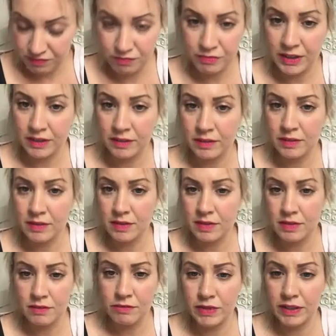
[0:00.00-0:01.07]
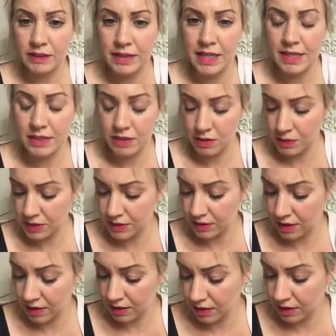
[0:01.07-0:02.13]
real need to.
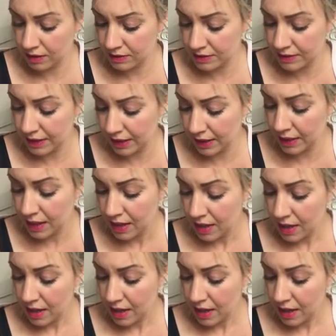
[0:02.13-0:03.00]
I can't see.